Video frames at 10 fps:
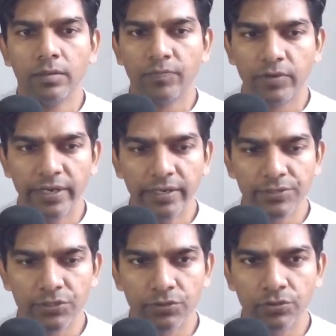Right.
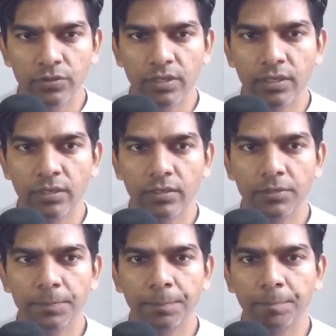
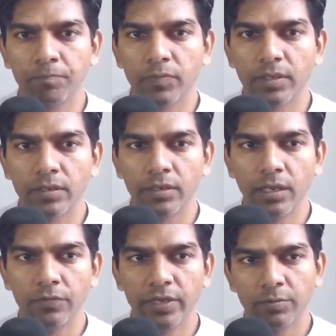So
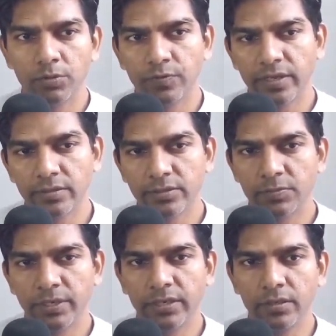now we have to find the
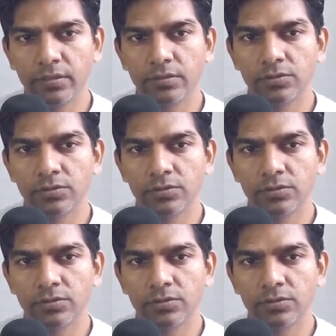speed.